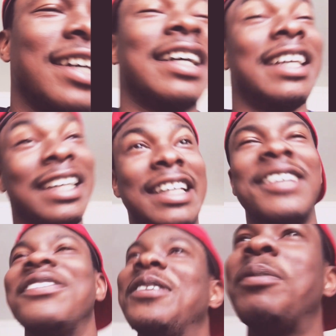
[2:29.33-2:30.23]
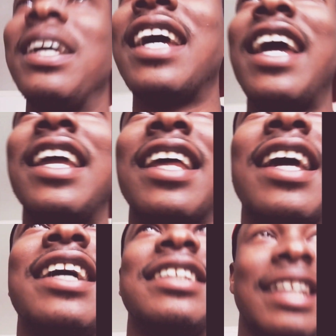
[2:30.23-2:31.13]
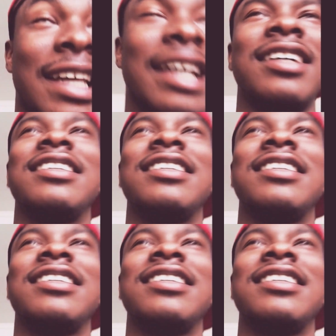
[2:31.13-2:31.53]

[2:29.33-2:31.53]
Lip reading: He was being a hating ass nigga